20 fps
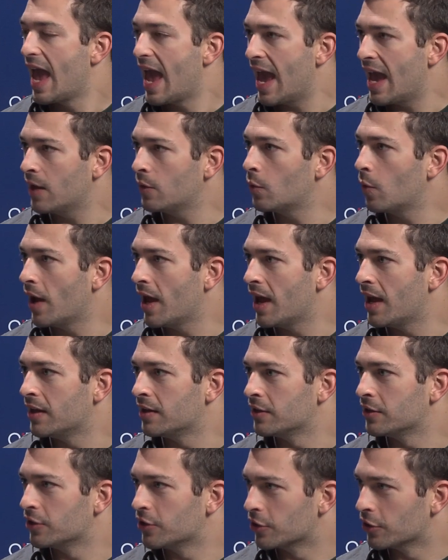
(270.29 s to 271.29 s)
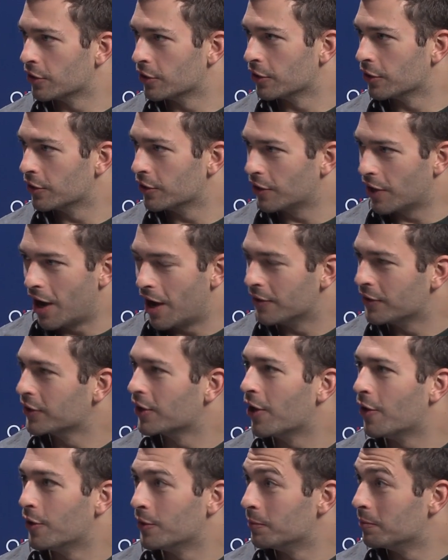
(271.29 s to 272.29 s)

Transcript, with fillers: and when you're on the go